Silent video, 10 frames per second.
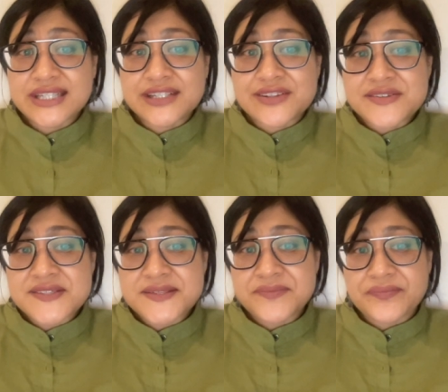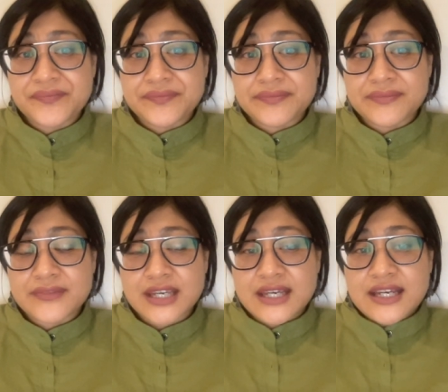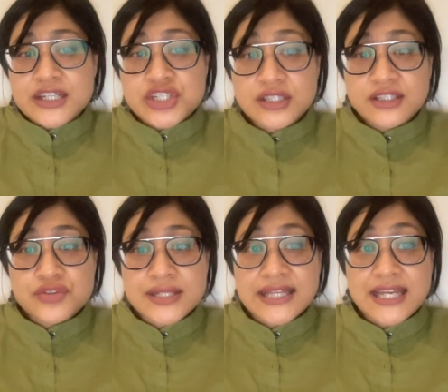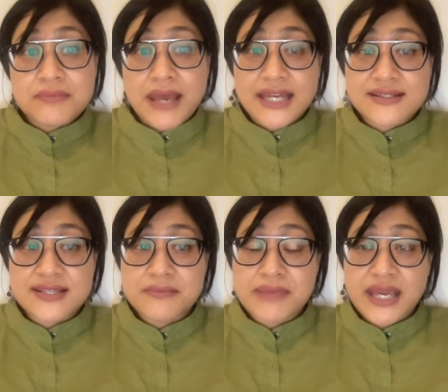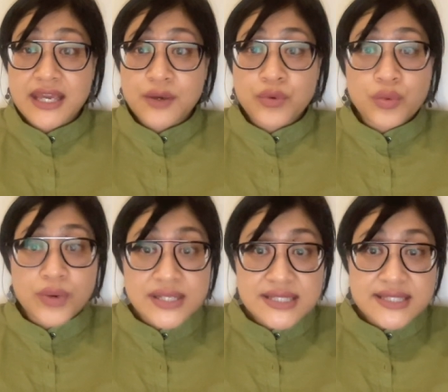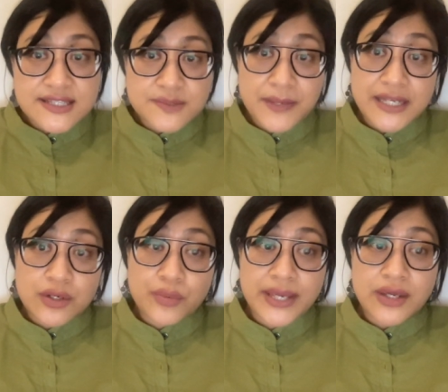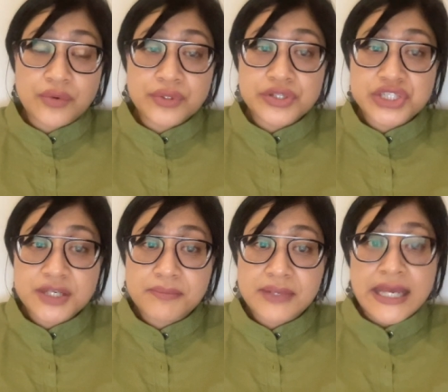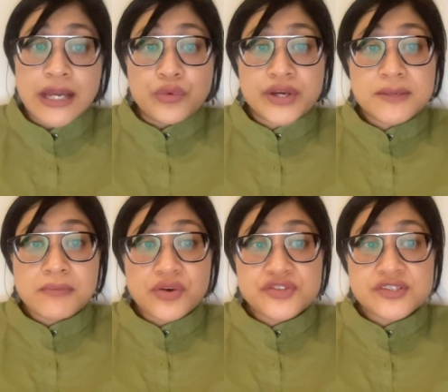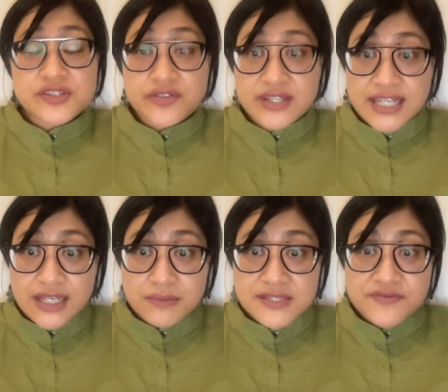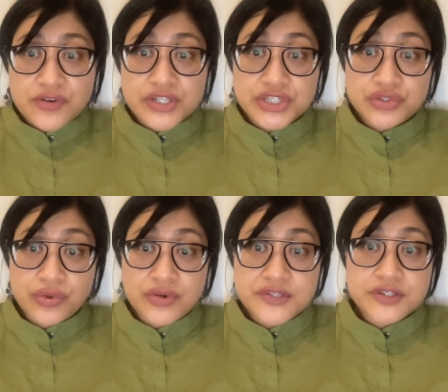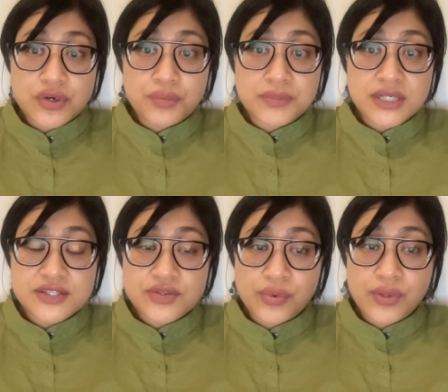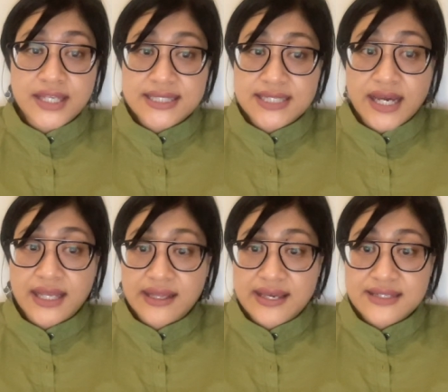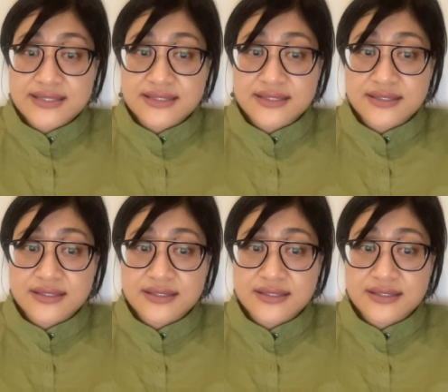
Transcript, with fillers: years? Children led back to the bay where once it spat away ownership, when most knew the names for a shore's domed soul and dialect.